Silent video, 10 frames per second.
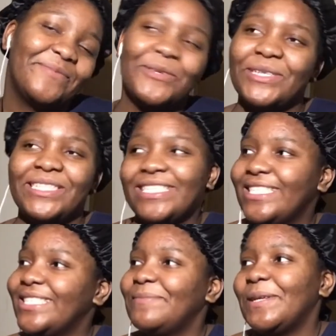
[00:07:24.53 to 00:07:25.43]
Quentin's
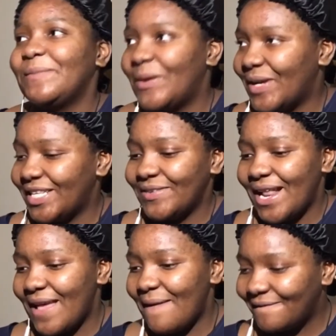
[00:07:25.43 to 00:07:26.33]
in looking crazy right
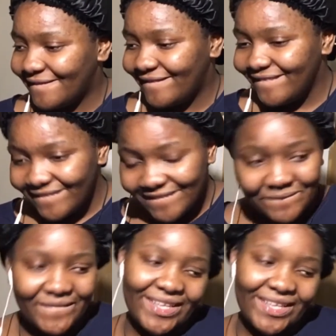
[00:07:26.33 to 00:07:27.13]
now. But.